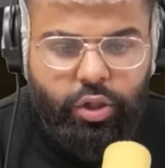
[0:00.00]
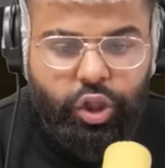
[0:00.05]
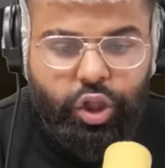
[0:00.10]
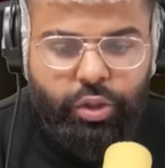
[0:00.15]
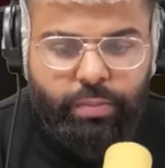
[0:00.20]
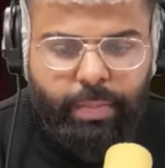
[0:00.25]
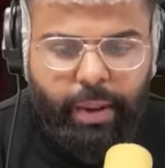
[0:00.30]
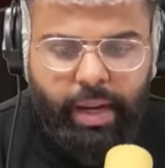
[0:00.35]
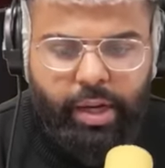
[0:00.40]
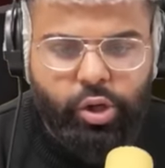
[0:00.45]

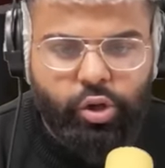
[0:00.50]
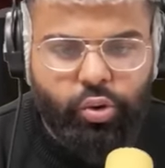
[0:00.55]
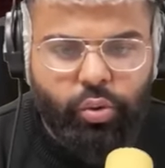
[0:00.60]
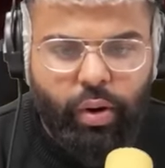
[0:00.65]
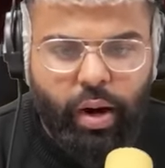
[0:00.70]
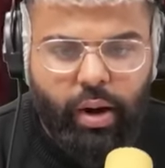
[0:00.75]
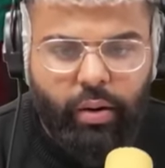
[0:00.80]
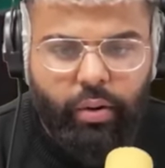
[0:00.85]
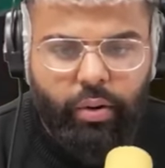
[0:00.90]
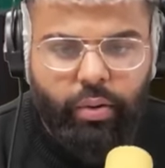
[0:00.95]

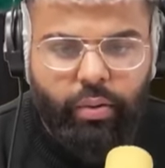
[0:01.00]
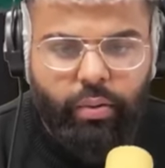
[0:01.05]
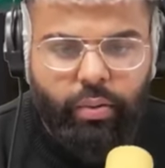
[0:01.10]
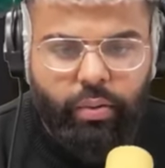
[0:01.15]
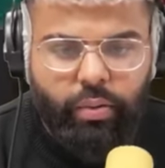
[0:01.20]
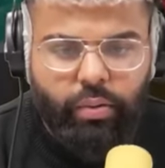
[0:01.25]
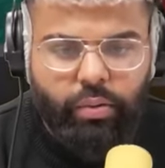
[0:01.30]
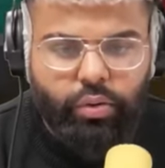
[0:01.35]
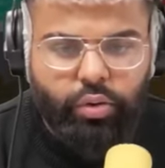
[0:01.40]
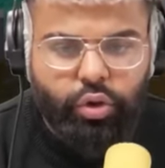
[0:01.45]
Spectral arrow.
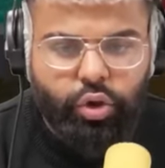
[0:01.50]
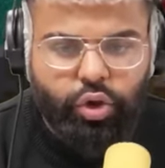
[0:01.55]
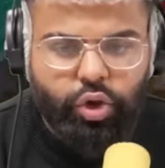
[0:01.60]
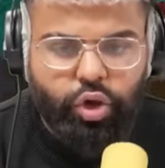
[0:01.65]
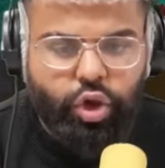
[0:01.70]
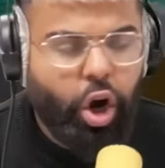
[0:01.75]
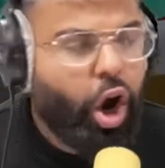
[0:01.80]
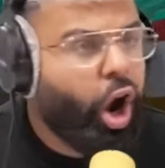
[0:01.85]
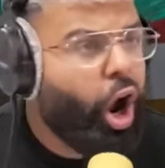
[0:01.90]
Sheesh!